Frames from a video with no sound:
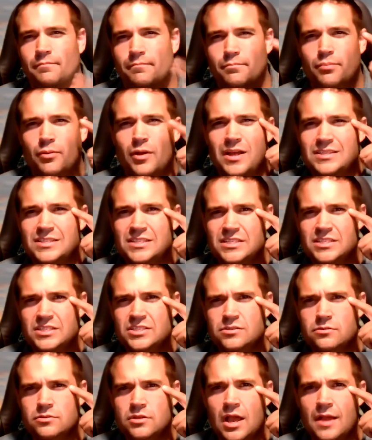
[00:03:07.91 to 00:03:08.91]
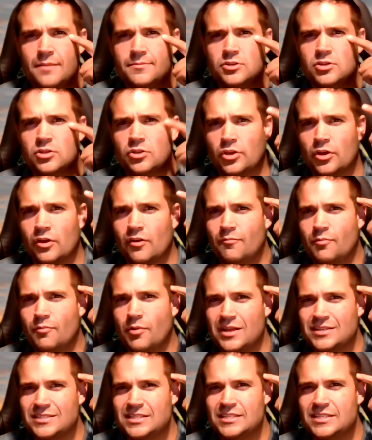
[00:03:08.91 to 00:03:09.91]
Processes through the optical nerve,
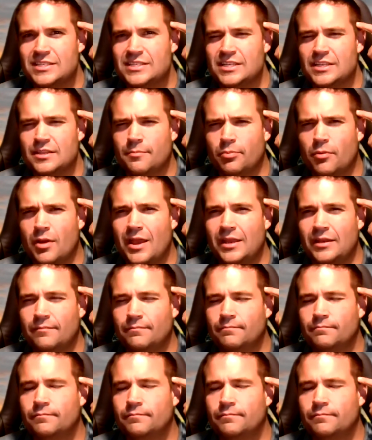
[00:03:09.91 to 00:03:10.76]
processes in the brain.